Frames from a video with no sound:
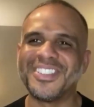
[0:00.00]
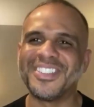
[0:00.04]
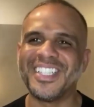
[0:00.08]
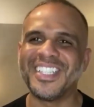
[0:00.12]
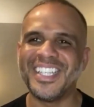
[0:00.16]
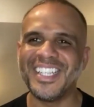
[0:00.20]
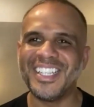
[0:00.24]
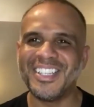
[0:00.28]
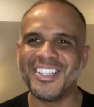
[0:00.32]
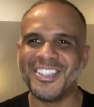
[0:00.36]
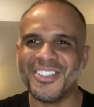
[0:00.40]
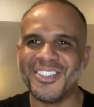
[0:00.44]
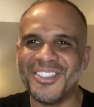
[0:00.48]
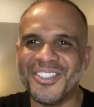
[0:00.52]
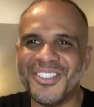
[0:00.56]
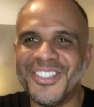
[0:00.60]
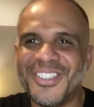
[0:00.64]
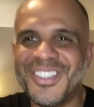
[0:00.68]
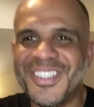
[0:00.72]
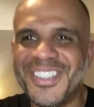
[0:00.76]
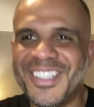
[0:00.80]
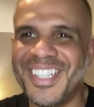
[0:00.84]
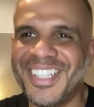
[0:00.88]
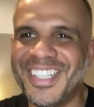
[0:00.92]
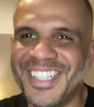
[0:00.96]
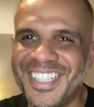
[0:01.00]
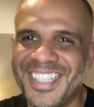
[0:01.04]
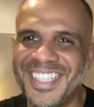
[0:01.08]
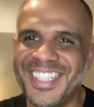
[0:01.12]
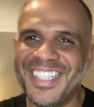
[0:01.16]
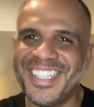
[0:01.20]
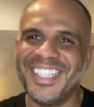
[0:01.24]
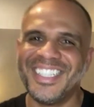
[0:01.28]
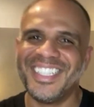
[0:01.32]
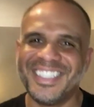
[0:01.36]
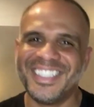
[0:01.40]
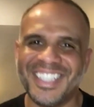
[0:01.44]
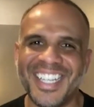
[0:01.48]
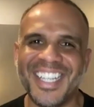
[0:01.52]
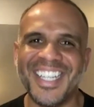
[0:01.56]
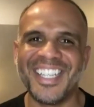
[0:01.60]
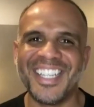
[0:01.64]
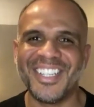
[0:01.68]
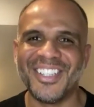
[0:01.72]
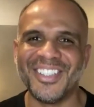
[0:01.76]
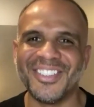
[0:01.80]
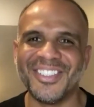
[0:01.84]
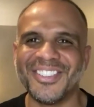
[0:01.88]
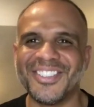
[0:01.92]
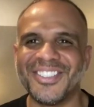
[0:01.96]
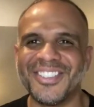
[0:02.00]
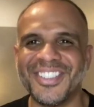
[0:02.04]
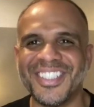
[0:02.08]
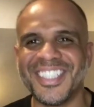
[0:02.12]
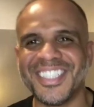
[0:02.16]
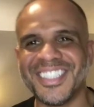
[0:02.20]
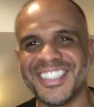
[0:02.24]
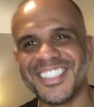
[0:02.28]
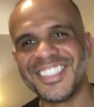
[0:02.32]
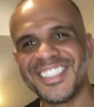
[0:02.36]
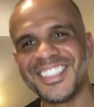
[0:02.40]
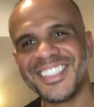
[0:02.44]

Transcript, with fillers: Thank you. Thank yes, you, Suraj.